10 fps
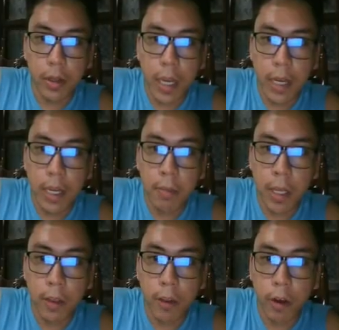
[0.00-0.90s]
the
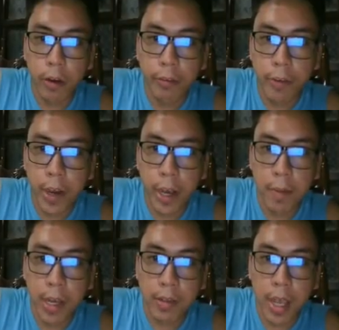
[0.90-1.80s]
limit of 5
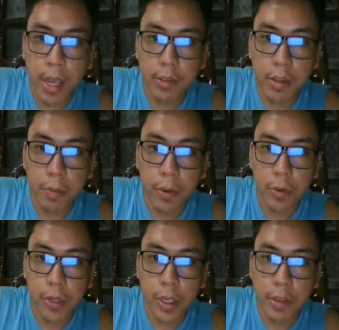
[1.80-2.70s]
as x
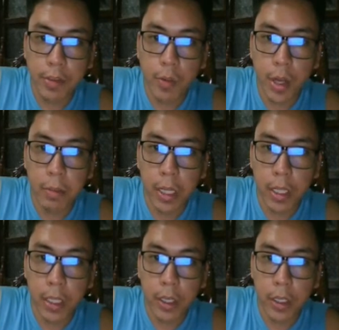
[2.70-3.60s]
approaches 1
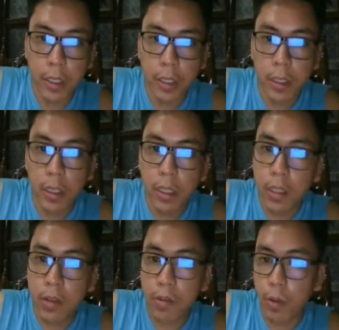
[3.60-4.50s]
million,
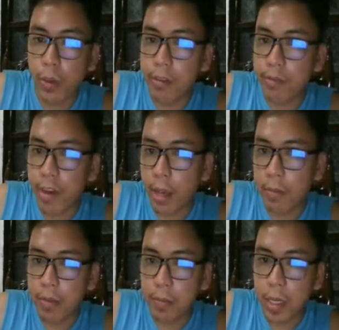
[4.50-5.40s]
this is always
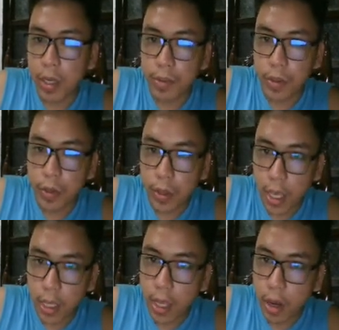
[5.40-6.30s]
5, so because you
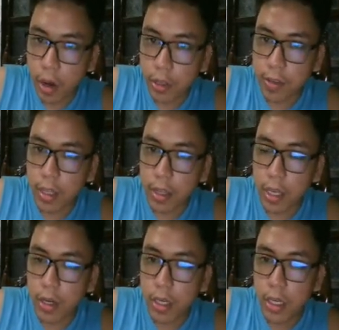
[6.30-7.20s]
take the constant
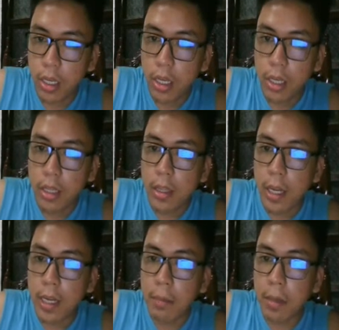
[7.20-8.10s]
here. The
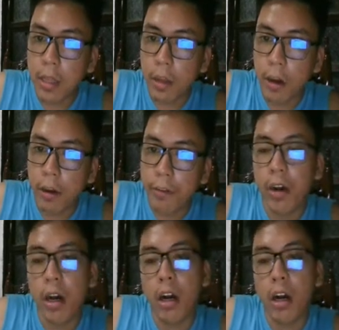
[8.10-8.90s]
limit of